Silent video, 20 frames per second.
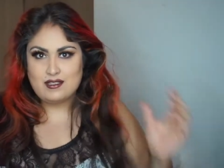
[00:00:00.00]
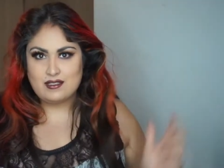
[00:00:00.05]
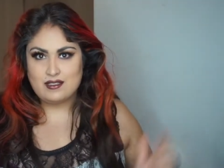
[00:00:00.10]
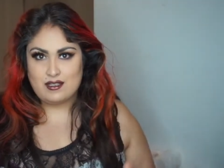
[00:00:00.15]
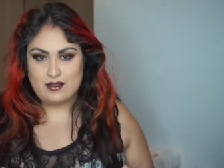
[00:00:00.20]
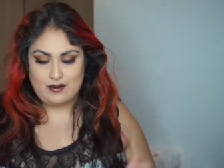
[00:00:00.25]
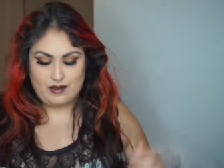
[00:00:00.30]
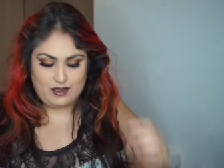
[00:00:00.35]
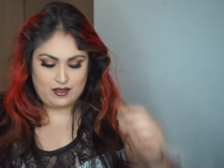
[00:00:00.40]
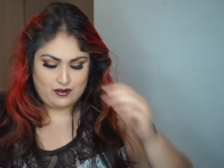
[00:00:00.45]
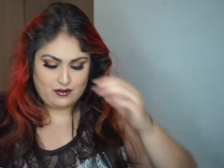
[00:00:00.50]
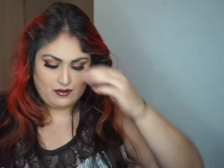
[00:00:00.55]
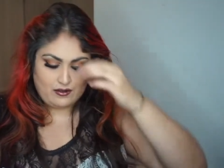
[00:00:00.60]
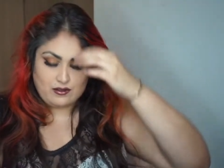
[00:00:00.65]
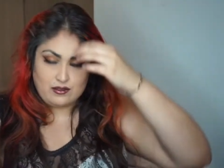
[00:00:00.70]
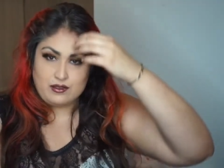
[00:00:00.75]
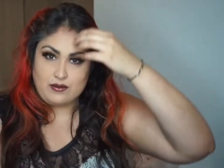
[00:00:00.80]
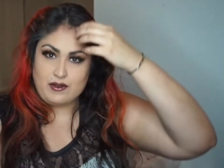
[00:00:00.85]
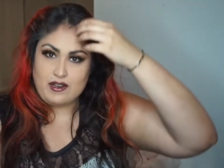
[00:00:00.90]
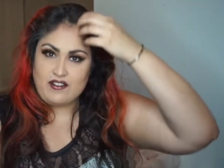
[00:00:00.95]
there we go.
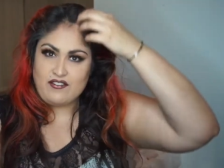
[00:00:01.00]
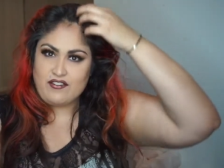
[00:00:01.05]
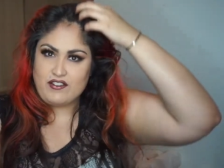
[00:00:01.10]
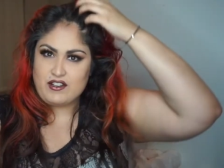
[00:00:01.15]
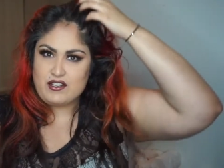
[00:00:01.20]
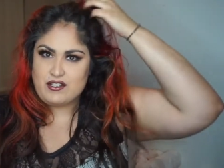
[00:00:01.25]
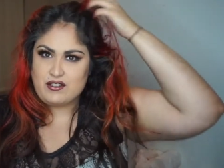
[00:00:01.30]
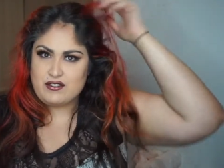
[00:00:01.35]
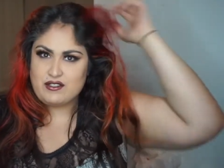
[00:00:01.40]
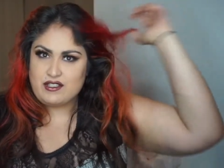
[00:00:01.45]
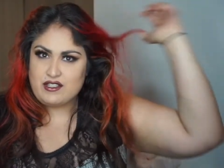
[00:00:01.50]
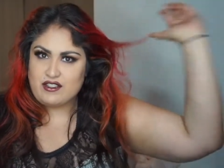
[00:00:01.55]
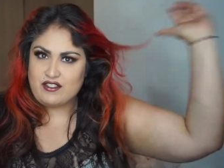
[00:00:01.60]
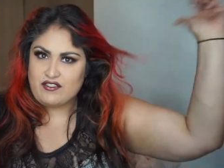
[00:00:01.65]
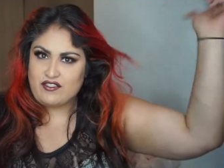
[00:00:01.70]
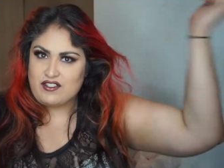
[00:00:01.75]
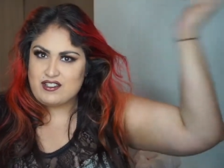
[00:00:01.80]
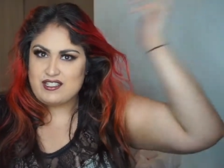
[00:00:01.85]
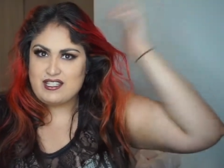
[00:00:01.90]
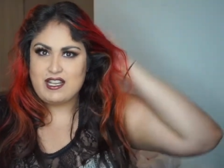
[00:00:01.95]
So when I first used it, the
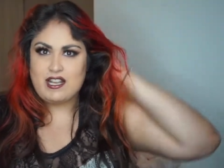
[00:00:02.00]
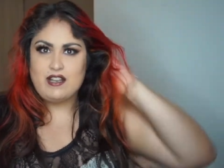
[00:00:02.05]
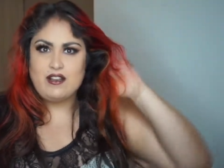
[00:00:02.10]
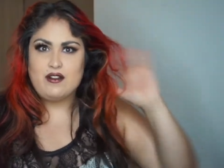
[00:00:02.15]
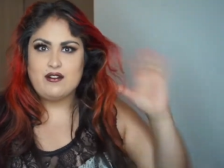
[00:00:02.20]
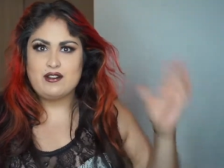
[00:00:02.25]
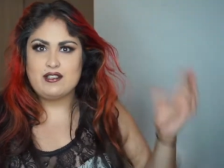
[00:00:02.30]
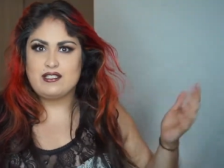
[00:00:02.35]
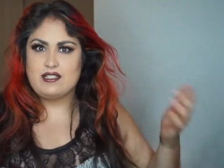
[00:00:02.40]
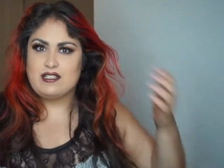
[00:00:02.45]
first thing I noticed